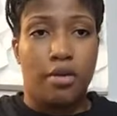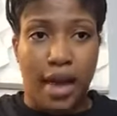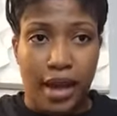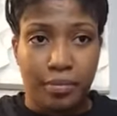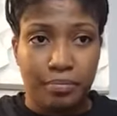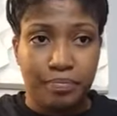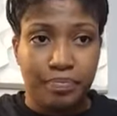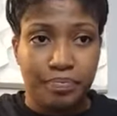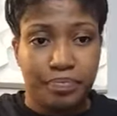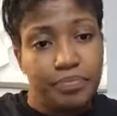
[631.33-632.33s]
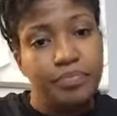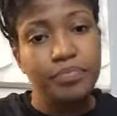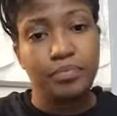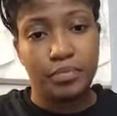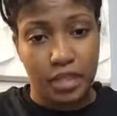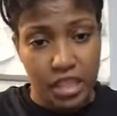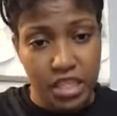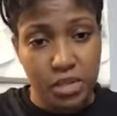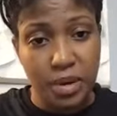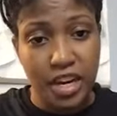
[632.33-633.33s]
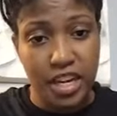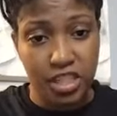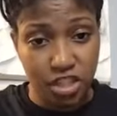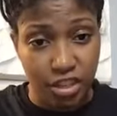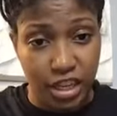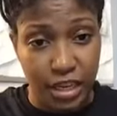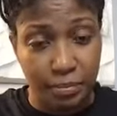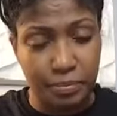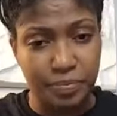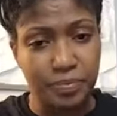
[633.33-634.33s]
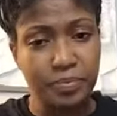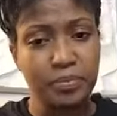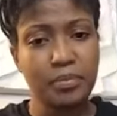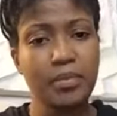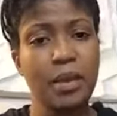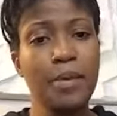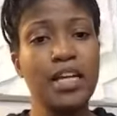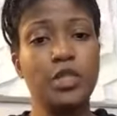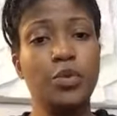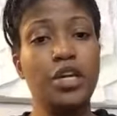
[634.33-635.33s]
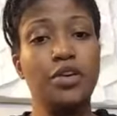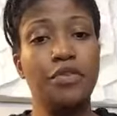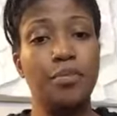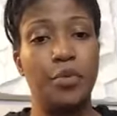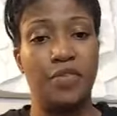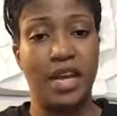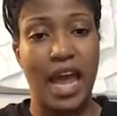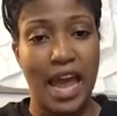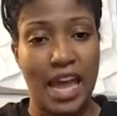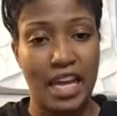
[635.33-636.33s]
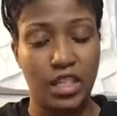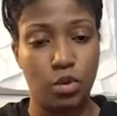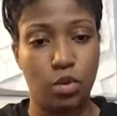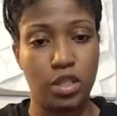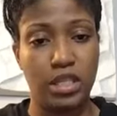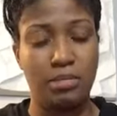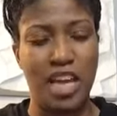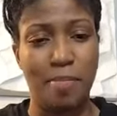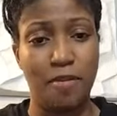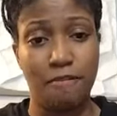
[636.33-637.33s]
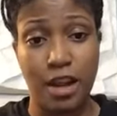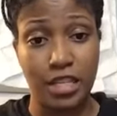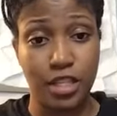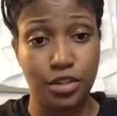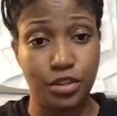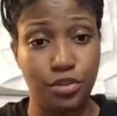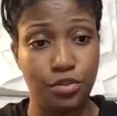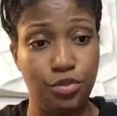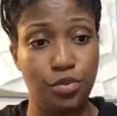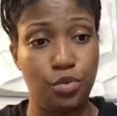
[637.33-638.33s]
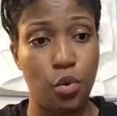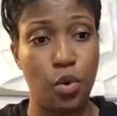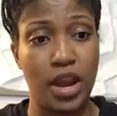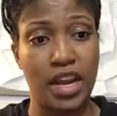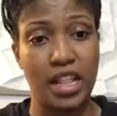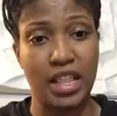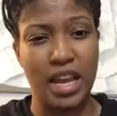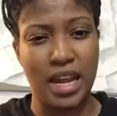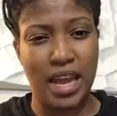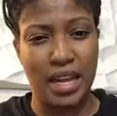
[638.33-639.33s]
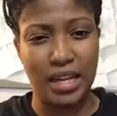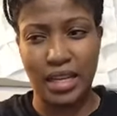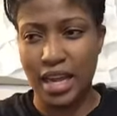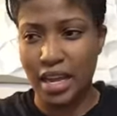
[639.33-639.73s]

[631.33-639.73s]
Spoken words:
Okay, this is where it gets tricky, because when you're removing haze or some type of residue or anything that